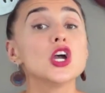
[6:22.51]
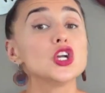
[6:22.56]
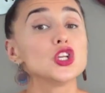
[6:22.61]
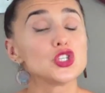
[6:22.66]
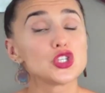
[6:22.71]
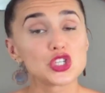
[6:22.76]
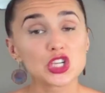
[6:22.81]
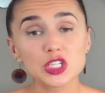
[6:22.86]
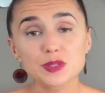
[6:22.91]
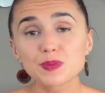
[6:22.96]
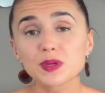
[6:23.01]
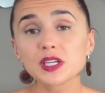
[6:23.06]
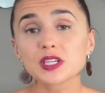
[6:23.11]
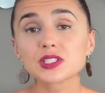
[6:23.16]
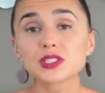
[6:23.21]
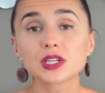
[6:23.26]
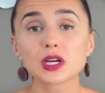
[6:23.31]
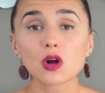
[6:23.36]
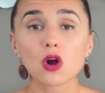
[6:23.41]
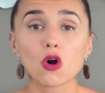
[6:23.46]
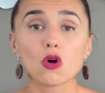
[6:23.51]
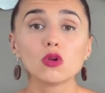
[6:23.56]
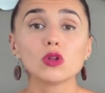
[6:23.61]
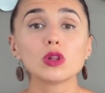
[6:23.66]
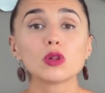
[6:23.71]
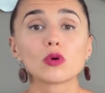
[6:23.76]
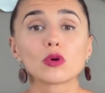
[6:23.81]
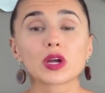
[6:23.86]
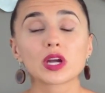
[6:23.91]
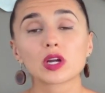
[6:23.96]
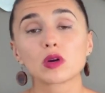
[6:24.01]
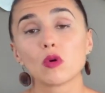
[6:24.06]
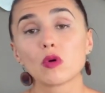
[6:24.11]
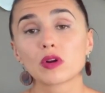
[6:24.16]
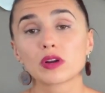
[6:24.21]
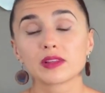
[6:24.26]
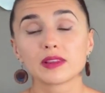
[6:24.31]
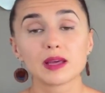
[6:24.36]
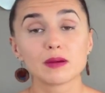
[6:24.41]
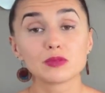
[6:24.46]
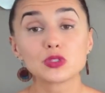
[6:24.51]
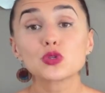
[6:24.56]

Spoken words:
just because their own lawyer quoted them